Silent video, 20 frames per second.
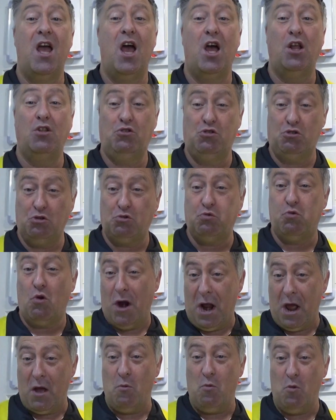and just
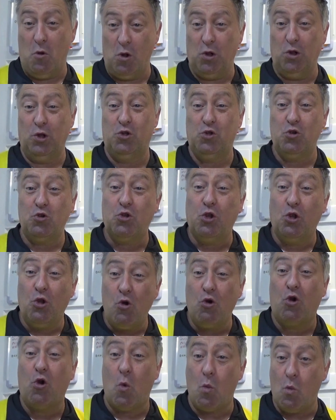look
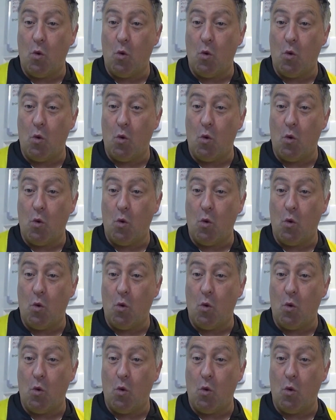at